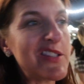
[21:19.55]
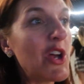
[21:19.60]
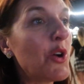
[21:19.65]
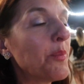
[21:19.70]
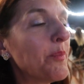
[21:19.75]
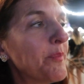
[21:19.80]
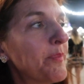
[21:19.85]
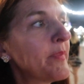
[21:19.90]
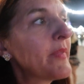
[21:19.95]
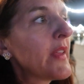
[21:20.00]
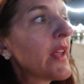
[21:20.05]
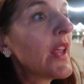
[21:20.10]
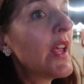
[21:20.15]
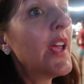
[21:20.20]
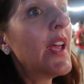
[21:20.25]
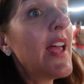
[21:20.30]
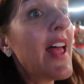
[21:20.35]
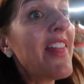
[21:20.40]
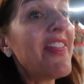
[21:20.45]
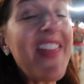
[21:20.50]
So,
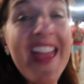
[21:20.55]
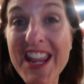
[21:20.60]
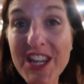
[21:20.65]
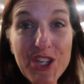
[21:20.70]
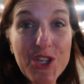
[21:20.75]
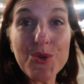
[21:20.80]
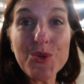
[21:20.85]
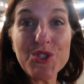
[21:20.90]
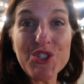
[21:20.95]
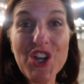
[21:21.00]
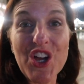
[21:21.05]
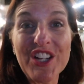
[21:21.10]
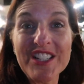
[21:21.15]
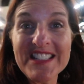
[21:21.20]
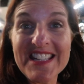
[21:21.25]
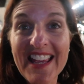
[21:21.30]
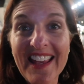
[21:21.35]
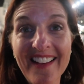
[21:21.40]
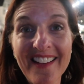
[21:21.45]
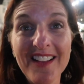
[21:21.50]
thank you,
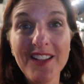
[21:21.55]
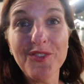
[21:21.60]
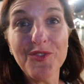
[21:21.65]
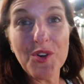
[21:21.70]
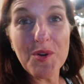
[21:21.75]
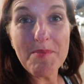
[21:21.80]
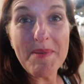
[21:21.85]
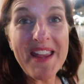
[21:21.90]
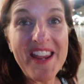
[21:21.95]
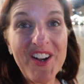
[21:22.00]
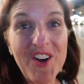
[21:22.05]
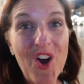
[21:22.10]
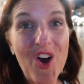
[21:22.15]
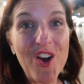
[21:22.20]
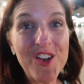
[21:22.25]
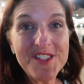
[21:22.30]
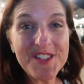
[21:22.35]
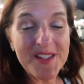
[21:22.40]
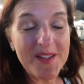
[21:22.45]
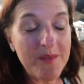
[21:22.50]
Shontell, for being
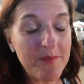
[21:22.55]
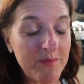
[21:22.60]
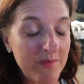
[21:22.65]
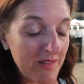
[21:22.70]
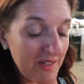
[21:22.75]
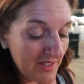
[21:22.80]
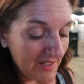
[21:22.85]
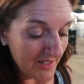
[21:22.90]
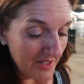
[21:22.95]
awesome